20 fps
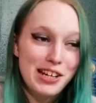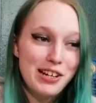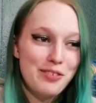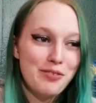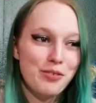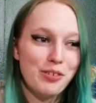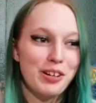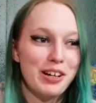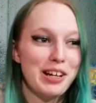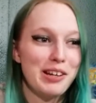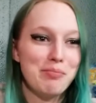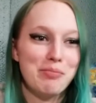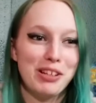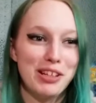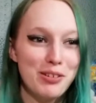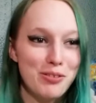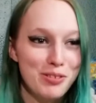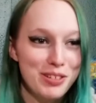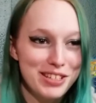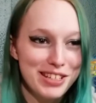for anybody
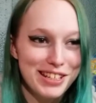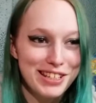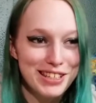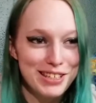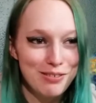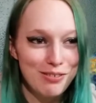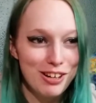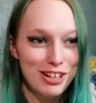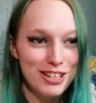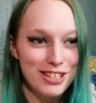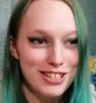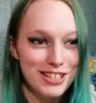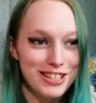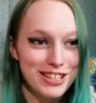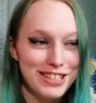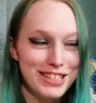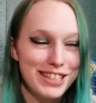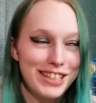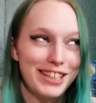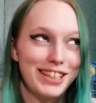who decides to watch
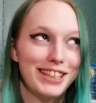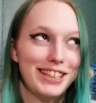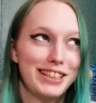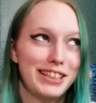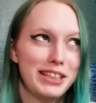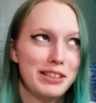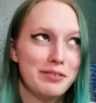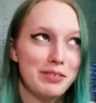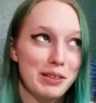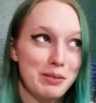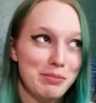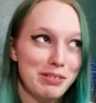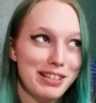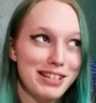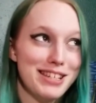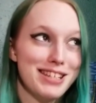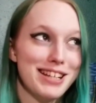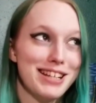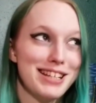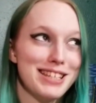this, if anybody
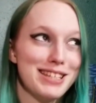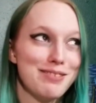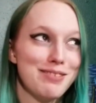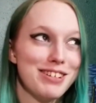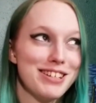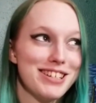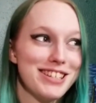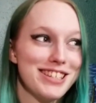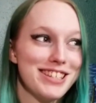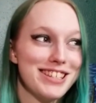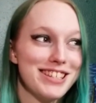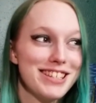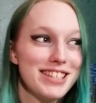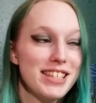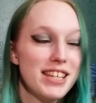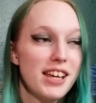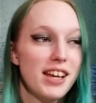decides to watch this.